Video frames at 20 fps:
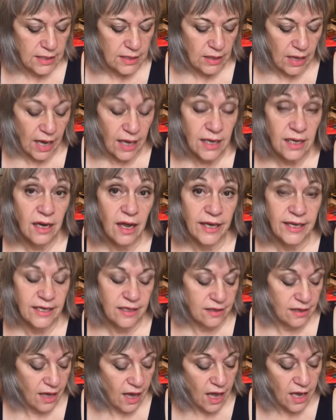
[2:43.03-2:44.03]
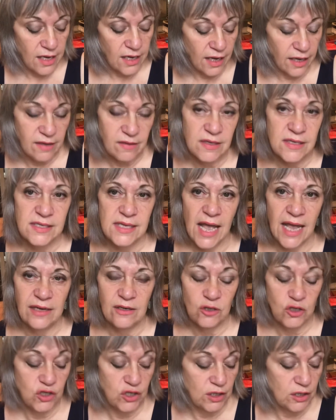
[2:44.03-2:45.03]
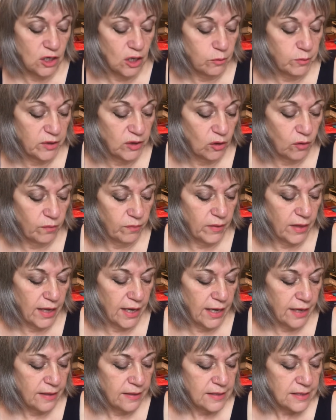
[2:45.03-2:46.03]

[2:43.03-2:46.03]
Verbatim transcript: I like, I like this energy going on there.